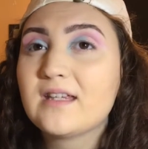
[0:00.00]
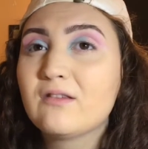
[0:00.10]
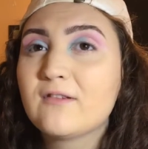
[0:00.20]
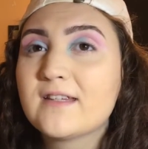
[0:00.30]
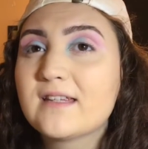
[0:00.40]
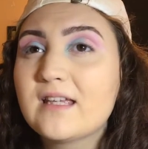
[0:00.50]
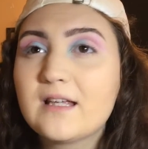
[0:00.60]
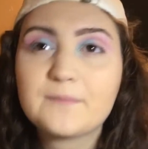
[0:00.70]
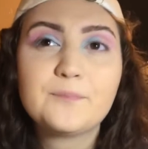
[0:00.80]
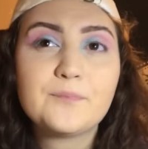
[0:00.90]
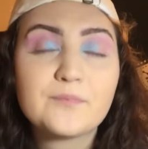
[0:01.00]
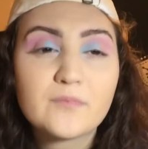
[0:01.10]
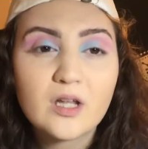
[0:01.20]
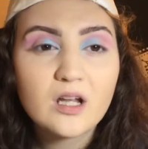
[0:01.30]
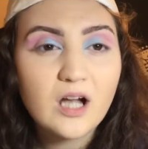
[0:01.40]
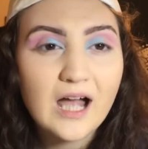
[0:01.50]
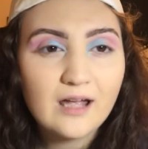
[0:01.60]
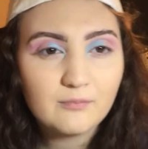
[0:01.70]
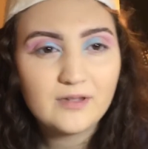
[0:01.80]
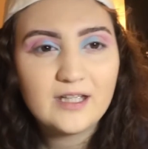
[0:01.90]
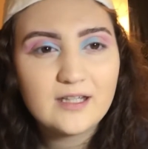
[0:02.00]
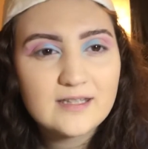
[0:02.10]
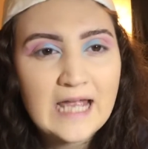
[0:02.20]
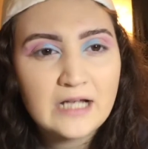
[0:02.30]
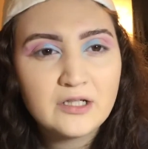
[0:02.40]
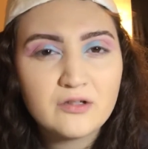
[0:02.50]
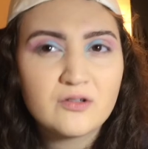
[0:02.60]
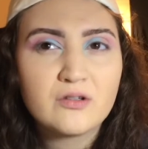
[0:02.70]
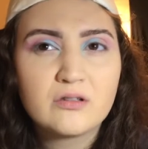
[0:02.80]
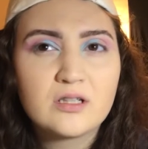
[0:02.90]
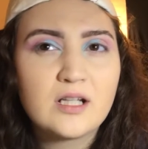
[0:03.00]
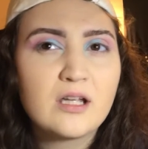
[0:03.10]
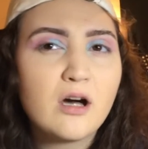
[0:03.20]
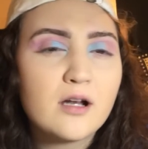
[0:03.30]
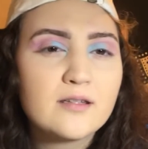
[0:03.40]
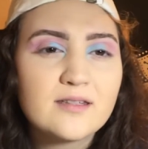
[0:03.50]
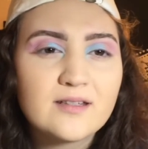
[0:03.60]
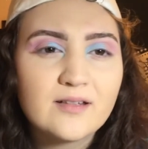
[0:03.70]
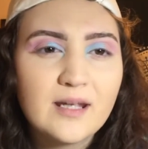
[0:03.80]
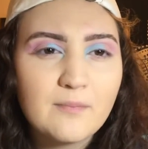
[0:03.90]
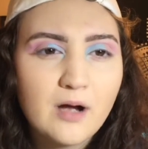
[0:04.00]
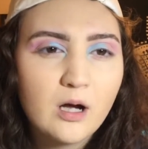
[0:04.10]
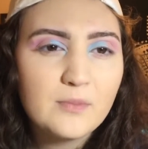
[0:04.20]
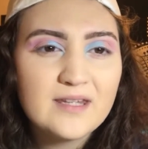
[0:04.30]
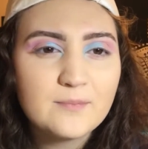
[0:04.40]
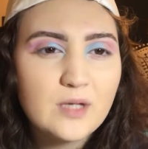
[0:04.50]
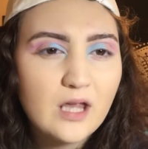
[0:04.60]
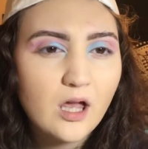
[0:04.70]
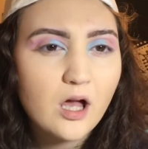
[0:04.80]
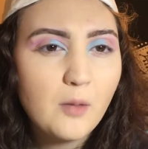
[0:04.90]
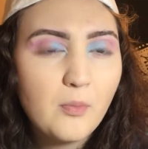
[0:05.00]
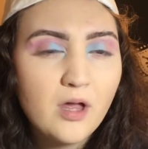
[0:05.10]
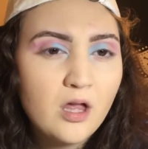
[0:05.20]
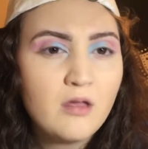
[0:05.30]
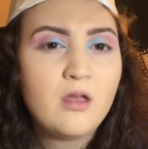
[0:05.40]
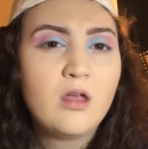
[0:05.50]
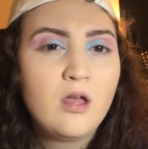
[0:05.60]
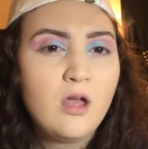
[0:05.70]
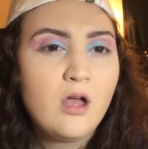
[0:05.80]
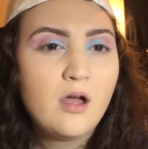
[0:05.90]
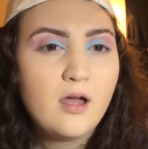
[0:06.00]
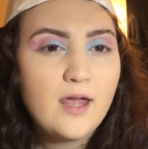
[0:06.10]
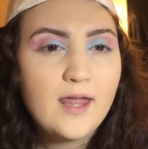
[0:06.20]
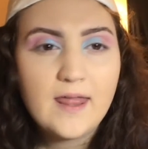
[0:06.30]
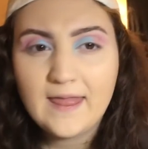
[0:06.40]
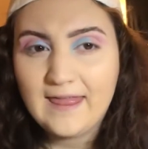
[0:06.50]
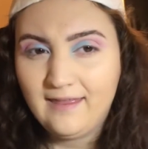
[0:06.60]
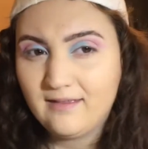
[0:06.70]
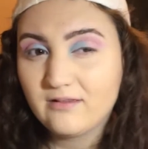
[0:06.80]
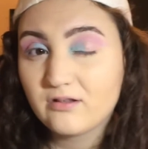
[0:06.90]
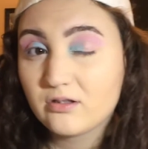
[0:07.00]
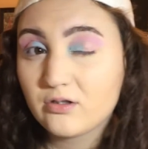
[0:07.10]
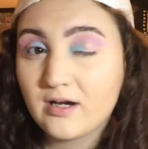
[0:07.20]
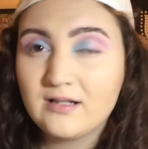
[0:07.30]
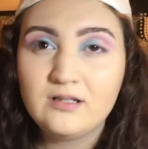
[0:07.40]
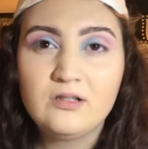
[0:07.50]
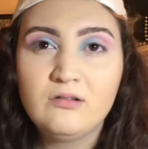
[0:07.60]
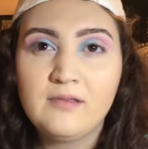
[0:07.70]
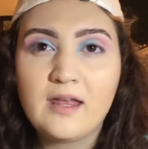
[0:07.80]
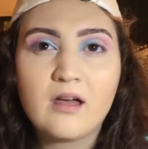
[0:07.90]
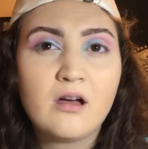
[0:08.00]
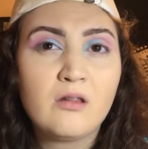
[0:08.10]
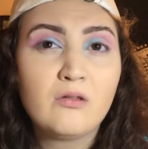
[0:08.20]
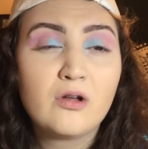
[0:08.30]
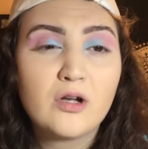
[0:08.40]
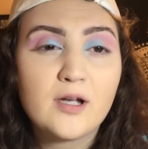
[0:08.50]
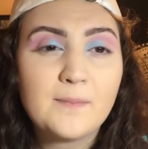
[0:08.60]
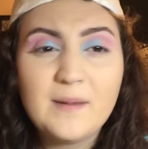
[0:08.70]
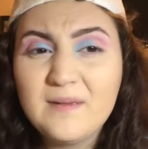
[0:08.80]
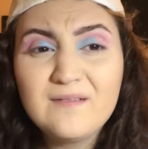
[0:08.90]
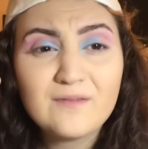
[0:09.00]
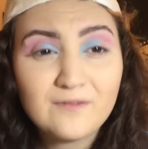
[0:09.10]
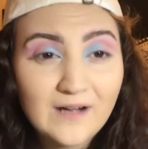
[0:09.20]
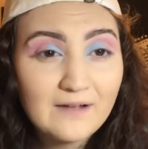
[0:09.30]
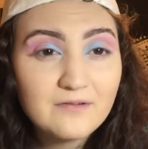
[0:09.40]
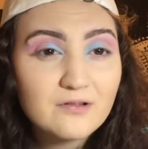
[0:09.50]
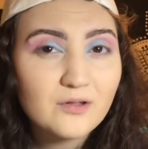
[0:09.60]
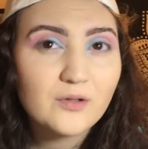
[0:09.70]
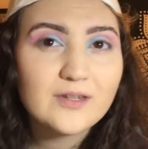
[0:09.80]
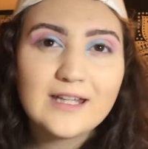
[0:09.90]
It looks like I'm like 10 years old and I got into like mommy's makeup and tried to do like a look. Maybe even 5 years old.